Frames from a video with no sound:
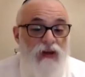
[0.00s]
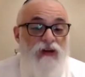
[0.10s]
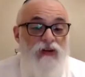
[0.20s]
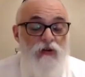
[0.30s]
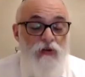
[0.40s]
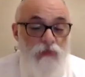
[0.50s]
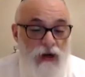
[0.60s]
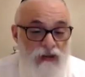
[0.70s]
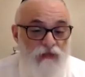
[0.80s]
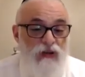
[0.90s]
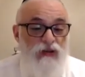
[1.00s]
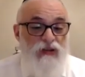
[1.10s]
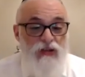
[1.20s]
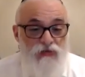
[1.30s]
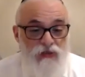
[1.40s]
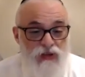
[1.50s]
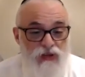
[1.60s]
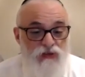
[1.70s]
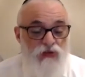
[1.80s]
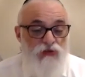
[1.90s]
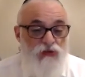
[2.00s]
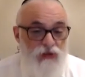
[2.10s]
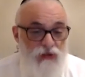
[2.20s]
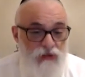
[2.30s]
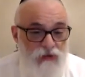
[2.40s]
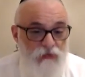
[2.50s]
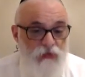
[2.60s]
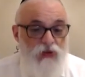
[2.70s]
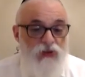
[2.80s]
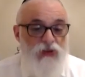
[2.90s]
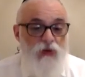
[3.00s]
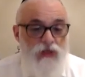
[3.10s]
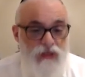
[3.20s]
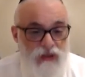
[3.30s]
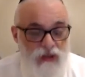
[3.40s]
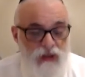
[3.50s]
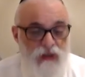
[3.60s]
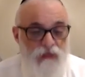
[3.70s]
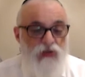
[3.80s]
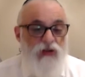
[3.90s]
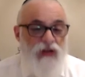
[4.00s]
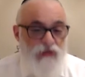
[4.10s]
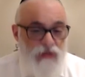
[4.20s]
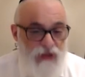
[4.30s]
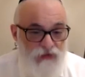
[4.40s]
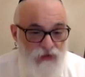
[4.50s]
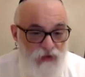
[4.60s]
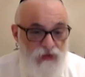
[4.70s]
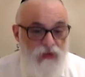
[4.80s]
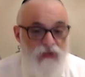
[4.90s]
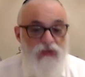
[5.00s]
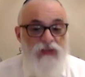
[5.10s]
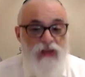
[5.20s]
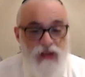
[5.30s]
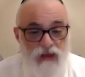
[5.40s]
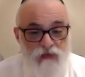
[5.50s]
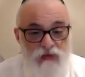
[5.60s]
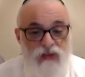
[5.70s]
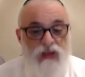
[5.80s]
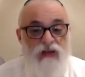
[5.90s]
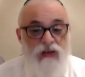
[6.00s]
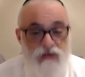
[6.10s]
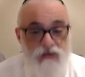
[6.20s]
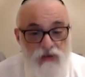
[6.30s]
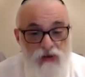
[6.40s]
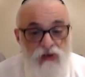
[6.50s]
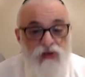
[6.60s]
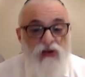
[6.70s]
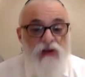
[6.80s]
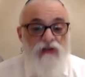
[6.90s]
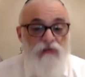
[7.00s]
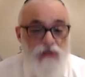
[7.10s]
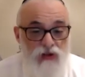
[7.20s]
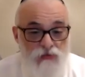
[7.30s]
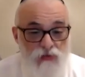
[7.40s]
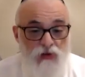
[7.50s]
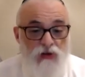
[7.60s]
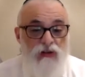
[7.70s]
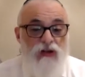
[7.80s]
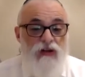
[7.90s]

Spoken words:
he reminded me, he says, of this story because he wants to tell him it's got to come in Avodah, the Kayim Gzeiras, Od Marishim Mechol,